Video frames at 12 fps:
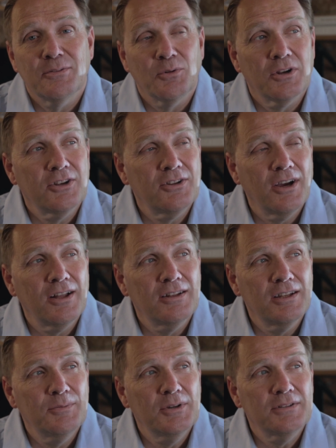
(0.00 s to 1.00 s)
we're going to talk a
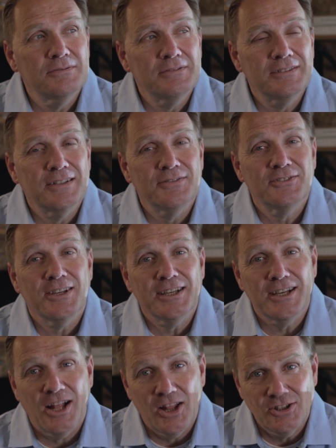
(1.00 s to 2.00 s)
little bit of
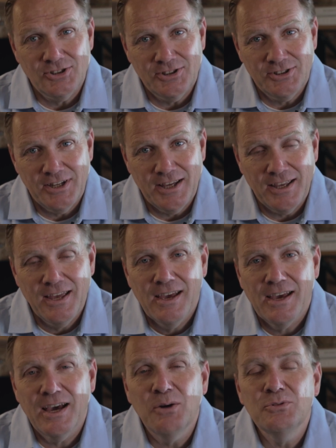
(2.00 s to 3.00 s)
psychology today.
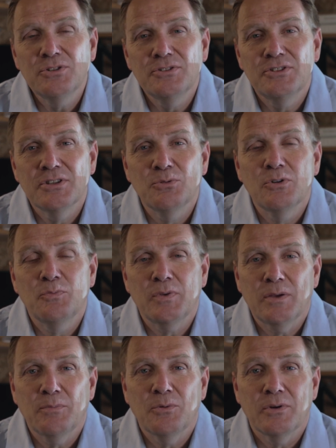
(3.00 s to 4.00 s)
How to deal with
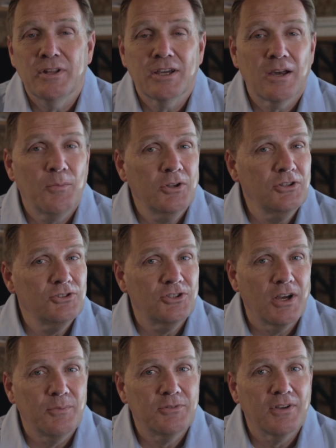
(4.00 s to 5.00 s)
people when they come on your
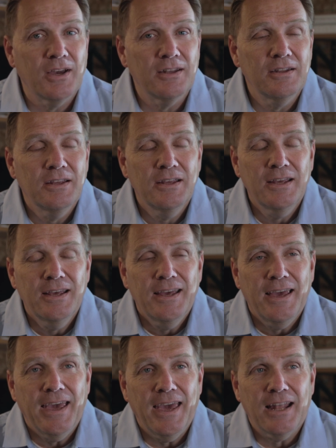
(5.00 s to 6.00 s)
job site.
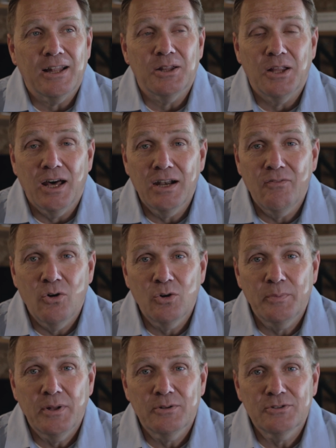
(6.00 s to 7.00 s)
And a lot of
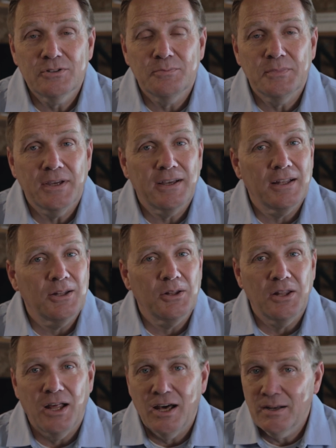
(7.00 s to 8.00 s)
owner builders make a
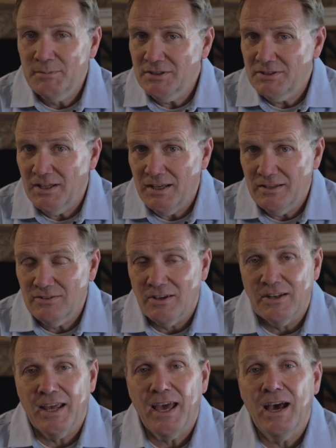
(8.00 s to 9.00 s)
lot of mistakes
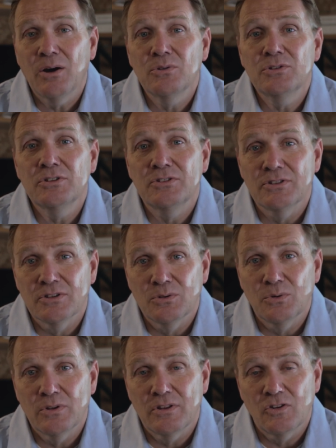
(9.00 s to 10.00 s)
on how to deal
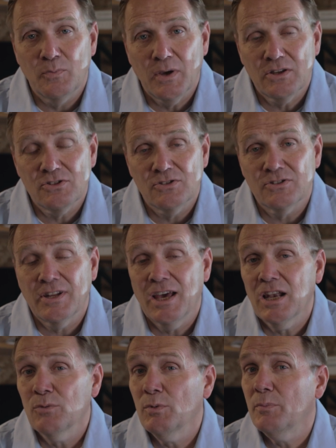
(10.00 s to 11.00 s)
with inspections and
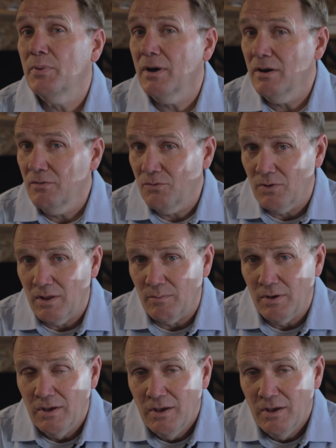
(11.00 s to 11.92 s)
how to prepare for them.